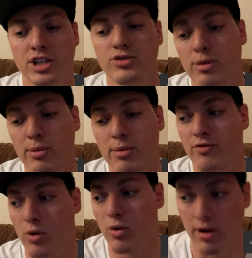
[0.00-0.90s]
just
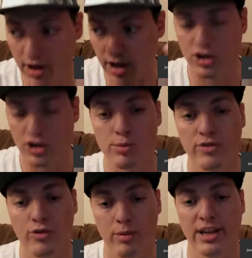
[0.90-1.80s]
from a
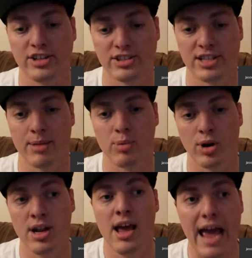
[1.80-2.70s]
human formation
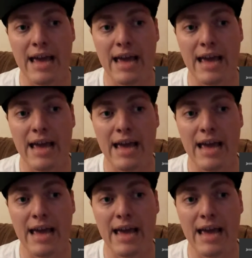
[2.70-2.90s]
standpoint,